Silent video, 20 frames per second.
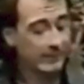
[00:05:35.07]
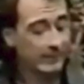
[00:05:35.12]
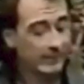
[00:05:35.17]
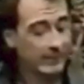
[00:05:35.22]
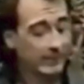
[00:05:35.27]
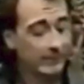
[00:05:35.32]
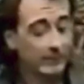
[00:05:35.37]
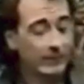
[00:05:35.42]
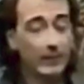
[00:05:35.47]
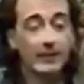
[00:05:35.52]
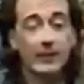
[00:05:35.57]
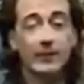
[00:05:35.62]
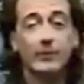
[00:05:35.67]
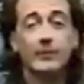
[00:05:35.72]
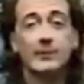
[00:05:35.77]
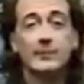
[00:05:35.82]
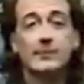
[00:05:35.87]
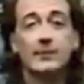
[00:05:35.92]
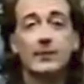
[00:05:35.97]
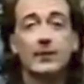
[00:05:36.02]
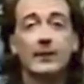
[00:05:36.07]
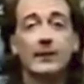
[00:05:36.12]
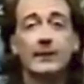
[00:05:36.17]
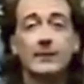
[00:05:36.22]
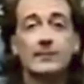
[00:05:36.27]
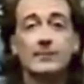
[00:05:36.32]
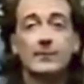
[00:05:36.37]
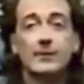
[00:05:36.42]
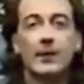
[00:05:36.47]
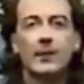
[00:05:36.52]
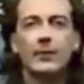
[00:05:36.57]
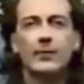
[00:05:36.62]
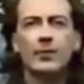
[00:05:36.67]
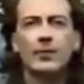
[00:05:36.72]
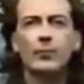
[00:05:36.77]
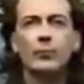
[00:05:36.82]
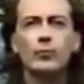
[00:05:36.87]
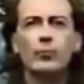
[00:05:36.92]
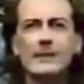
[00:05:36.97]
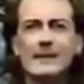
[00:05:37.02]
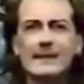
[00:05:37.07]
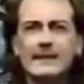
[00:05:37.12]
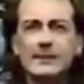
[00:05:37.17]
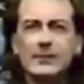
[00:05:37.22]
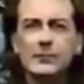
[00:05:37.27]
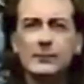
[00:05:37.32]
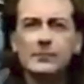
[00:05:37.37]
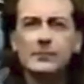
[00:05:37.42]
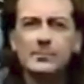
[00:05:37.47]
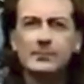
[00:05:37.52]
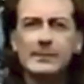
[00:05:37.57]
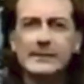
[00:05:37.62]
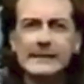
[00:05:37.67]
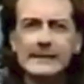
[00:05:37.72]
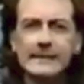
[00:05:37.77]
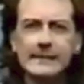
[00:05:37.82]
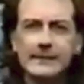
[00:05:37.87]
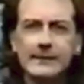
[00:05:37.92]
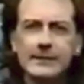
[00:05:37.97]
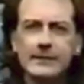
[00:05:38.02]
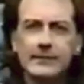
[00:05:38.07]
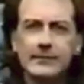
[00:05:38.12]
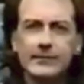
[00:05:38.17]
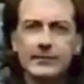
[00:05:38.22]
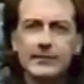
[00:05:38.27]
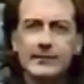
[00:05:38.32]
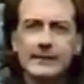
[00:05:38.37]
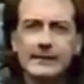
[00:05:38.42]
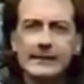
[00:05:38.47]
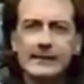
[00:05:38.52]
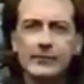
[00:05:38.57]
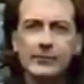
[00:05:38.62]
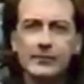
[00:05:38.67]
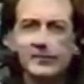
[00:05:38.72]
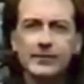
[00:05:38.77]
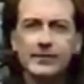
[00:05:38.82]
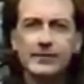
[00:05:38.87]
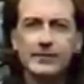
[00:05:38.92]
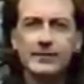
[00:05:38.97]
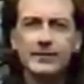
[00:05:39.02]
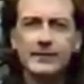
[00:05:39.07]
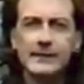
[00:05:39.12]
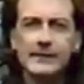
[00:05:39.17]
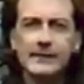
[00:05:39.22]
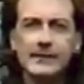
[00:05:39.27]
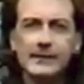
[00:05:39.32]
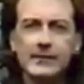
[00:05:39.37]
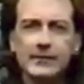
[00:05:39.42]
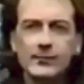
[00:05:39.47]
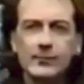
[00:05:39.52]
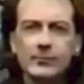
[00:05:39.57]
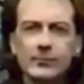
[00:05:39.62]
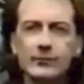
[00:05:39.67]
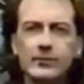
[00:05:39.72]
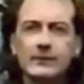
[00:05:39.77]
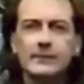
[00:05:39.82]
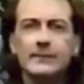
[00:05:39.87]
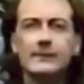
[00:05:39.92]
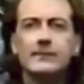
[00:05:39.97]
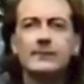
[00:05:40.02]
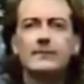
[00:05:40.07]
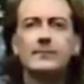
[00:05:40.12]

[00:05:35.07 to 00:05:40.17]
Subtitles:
If you don't know who this guy is, I don't know where you've been the last 10 or 15 years, all right?